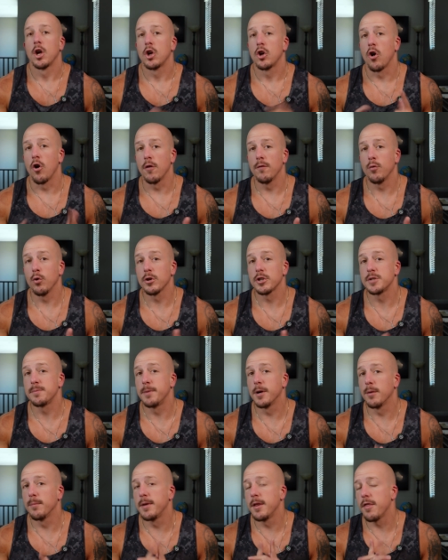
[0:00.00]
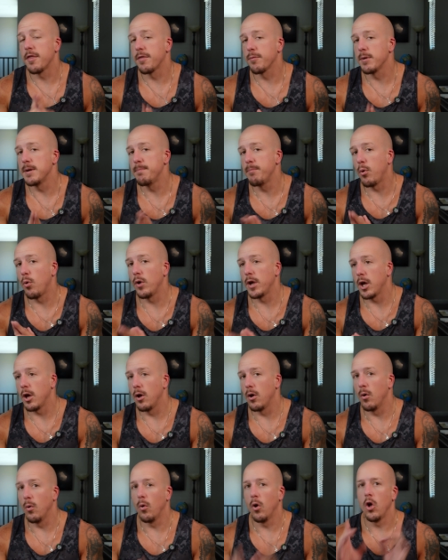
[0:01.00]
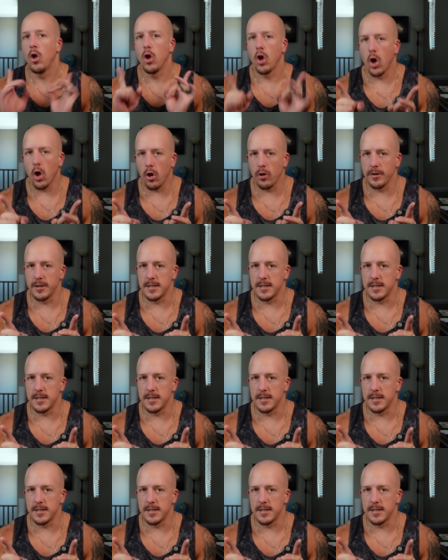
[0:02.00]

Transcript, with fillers: Carnivore Experiment 3.0, all the